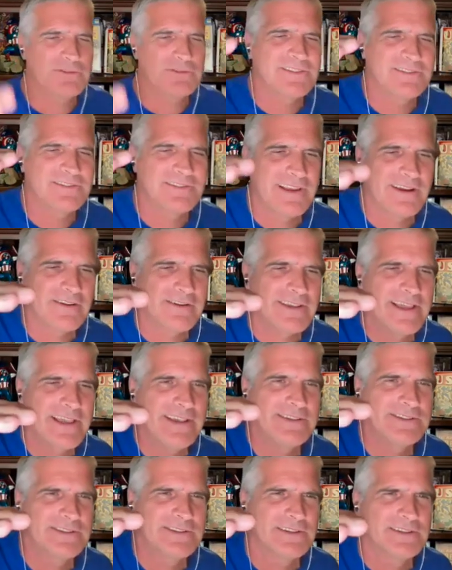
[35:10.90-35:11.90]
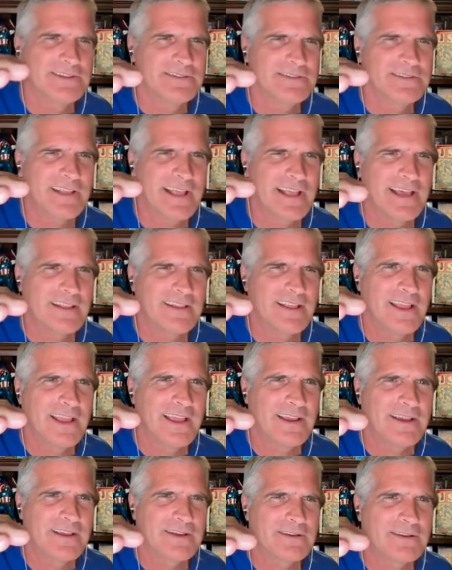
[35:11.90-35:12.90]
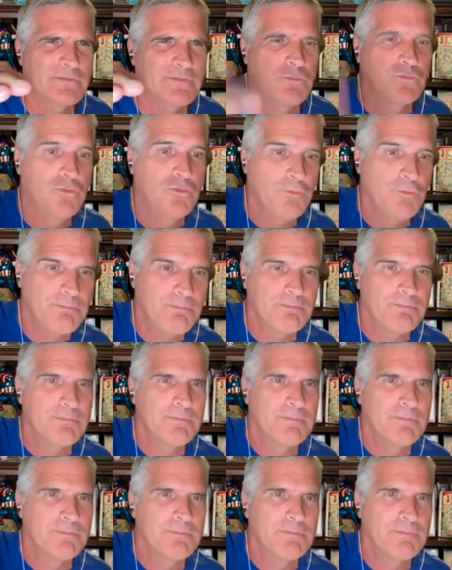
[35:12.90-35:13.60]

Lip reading: those staircases that like whoop,